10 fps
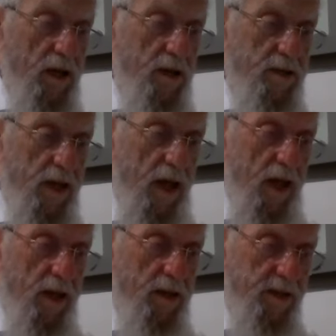is
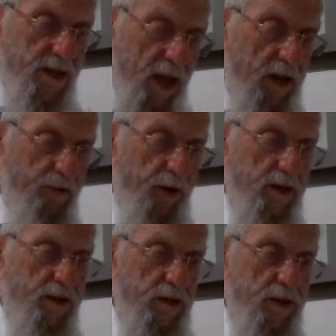uh, the
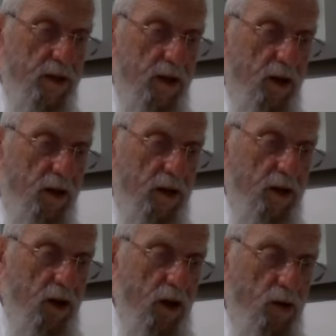sacrifice
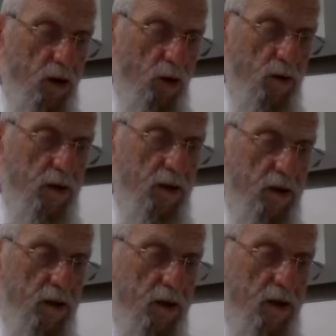called,
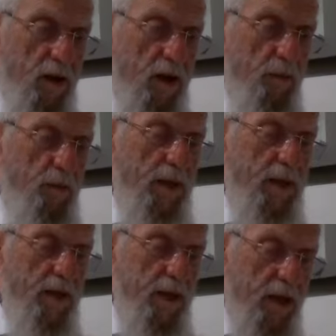but
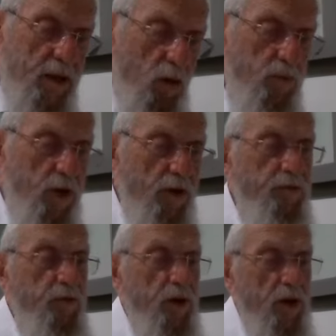the Yom Tov
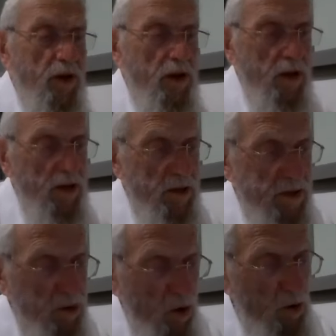
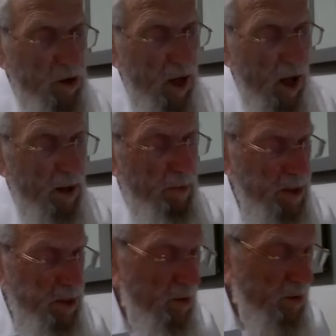is called Chag
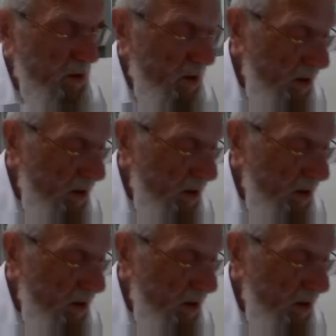Matzot,